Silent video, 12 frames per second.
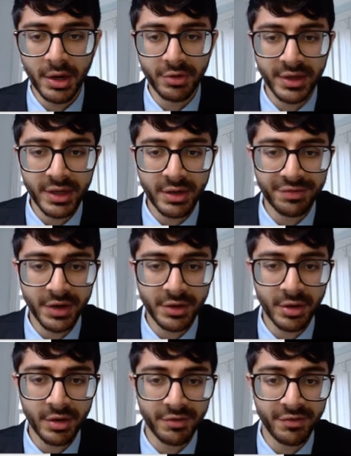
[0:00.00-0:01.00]
Renal
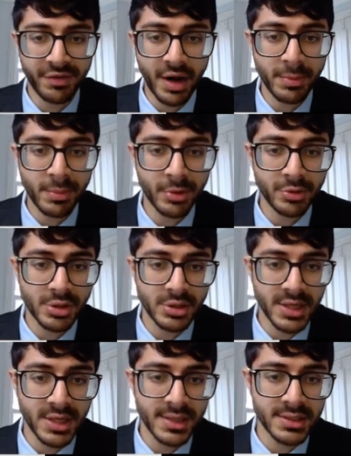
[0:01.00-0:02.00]
failure, rapamycin,
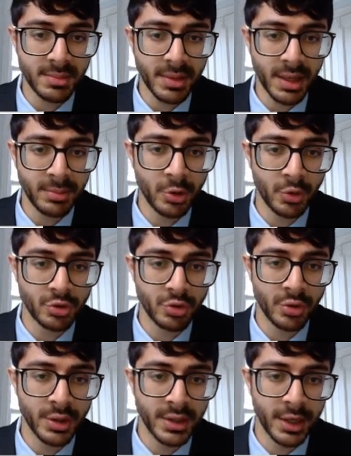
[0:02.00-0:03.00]
diltiazem,
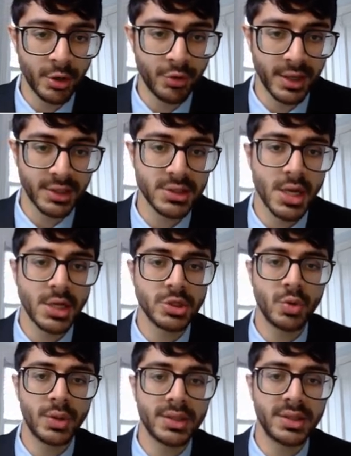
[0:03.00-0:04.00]
amiodarone, and diuretics.
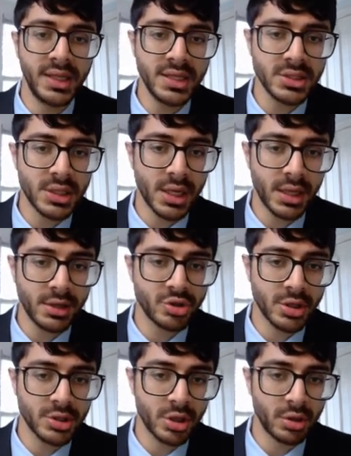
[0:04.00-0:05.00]
So these kind
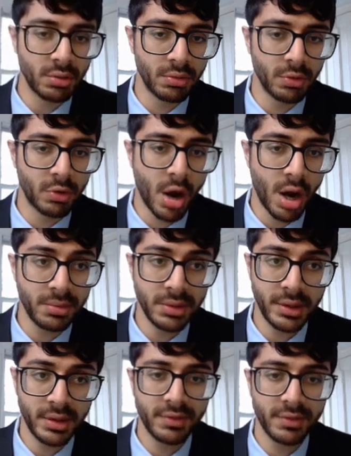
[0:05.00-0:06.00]
of drugs are
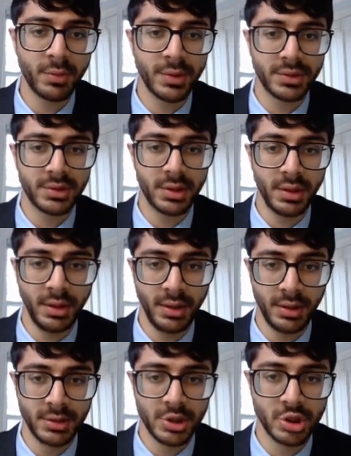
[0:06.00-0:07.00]
commonly given with
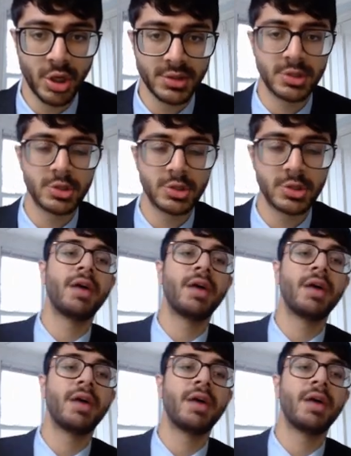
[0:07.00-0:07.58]
digoxin.